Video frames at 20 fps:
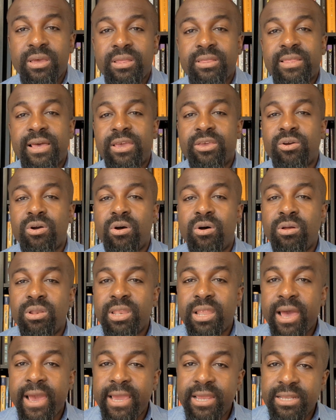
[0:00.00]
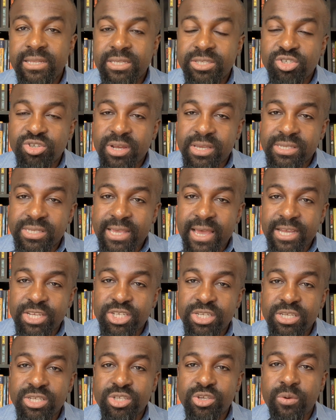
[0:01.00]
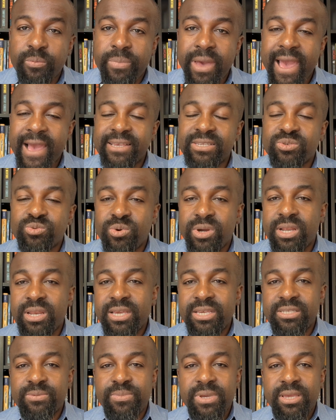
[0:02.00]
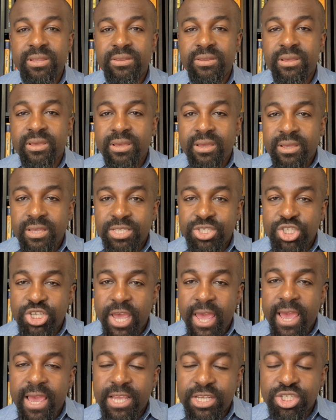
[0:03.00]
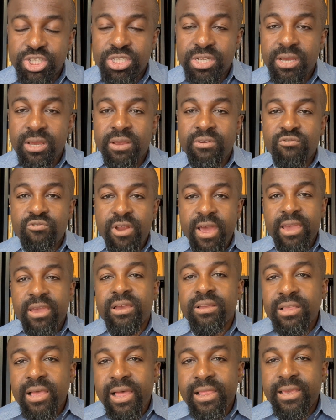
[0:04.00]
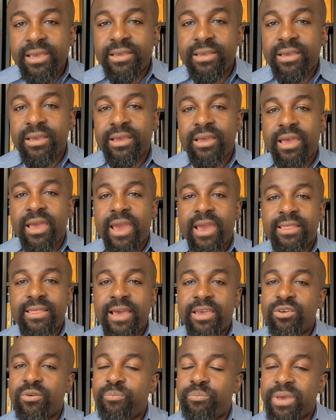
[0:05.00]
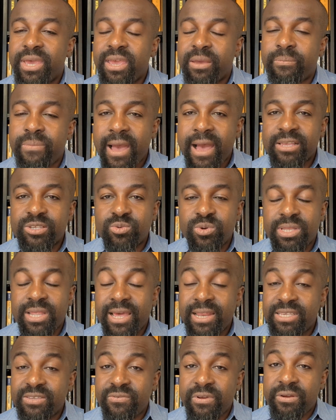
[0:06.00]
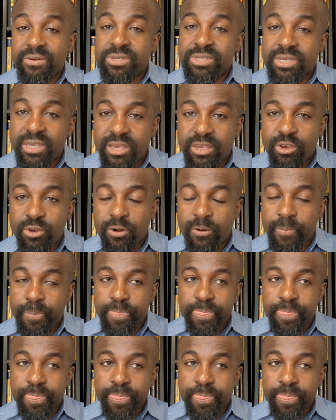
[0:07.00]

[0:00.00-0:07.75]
that your online transactions, your password is being changed regularly, and that you pick a password that is very secure.